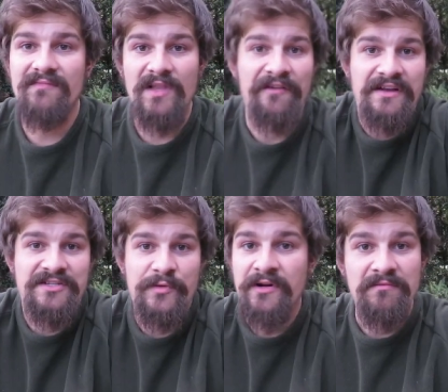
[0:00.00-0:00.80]
Life
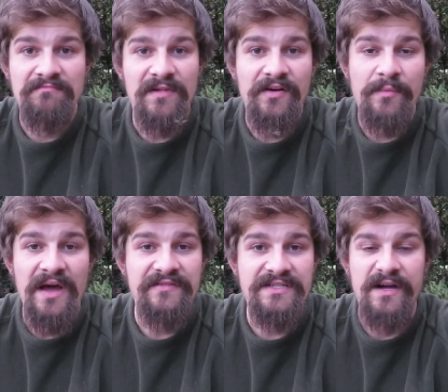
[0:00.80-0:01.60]
gets real. I've got to
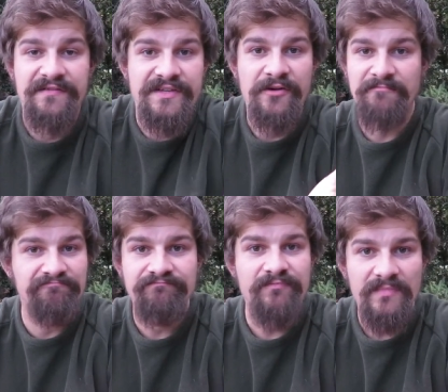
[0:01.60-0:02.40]
pay for stuff, so
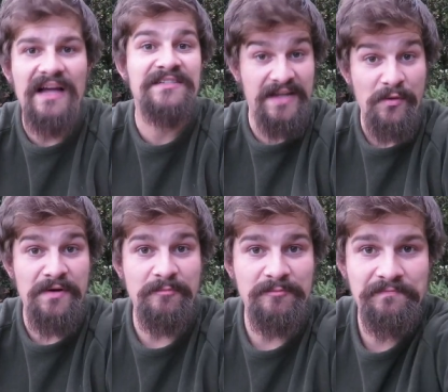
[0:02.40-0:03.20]
that's that one.